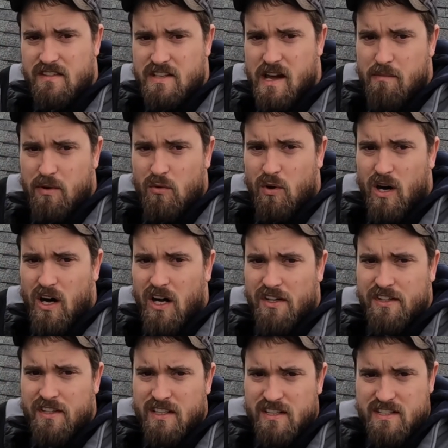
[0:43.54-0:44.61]
double
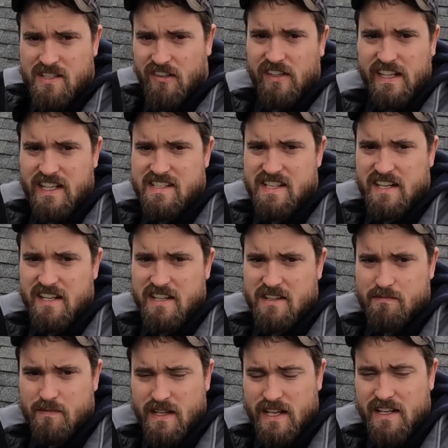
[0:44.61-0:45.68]
walled until it gets into
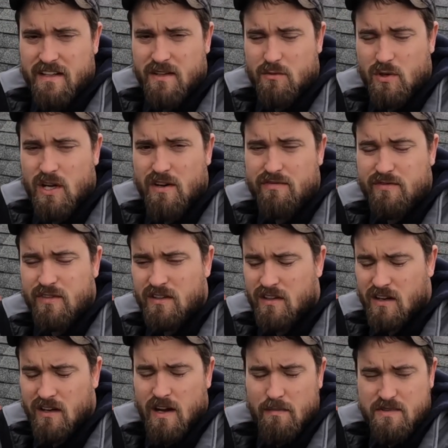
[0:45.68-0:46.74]
the roof,
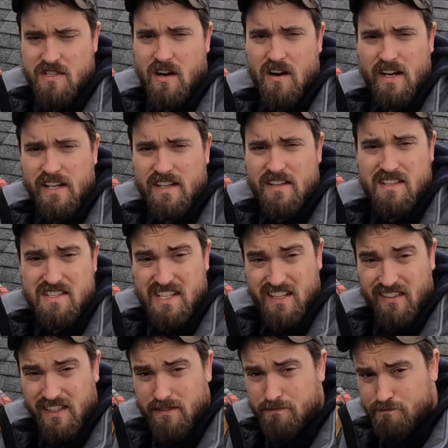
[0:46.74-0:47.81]
or I'm sorry, into the
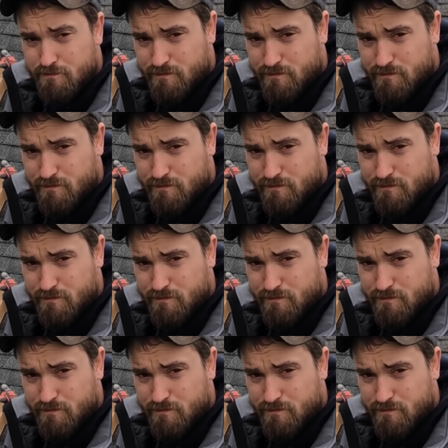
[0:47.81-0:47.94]
ceiling.